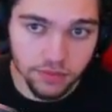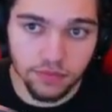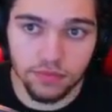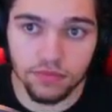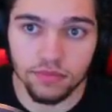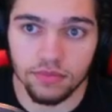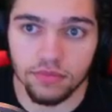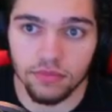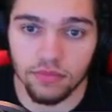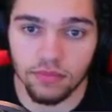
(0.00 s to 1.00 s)

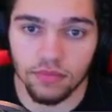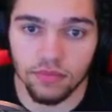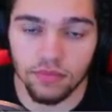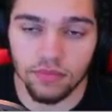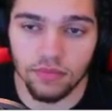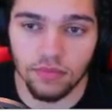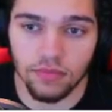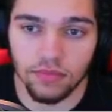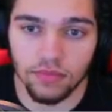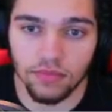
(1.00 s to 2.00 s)

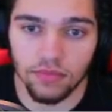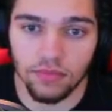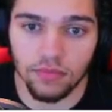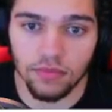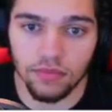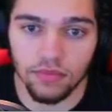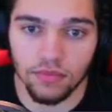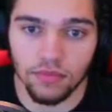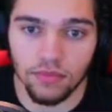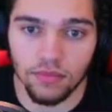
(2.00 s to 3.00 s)

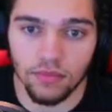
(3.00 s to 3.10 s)
(silence)